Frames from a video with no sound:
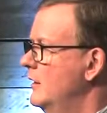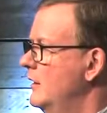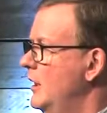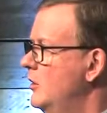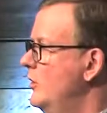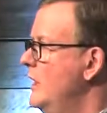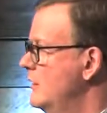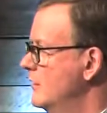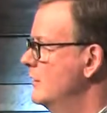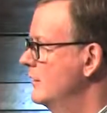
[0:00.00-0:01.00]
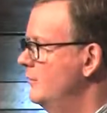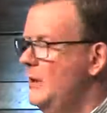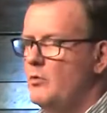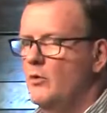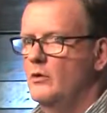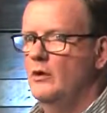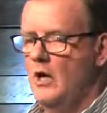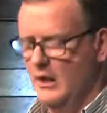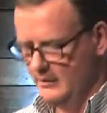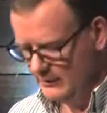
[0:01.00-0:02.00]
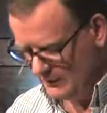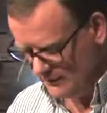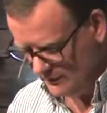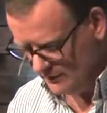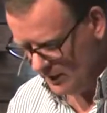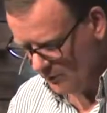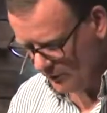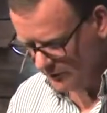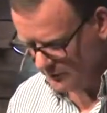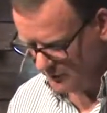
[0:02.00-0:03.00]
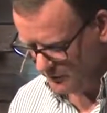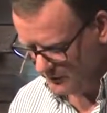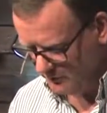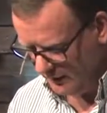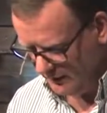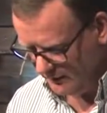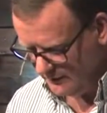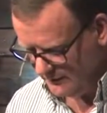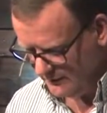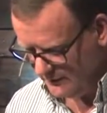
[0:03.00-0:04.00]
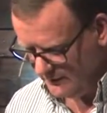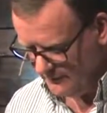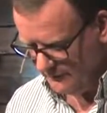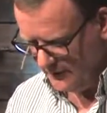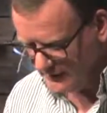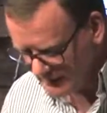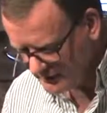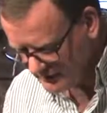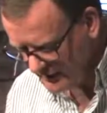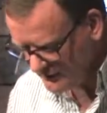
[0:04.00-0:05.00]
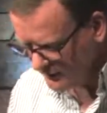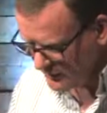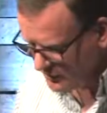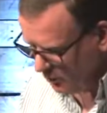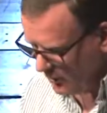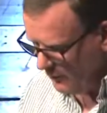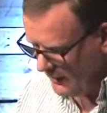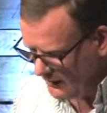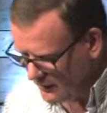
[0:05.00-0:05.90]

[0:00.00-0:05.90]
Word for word: including people who are lost, not where they're supposed to be. You see, it's this in the story we need to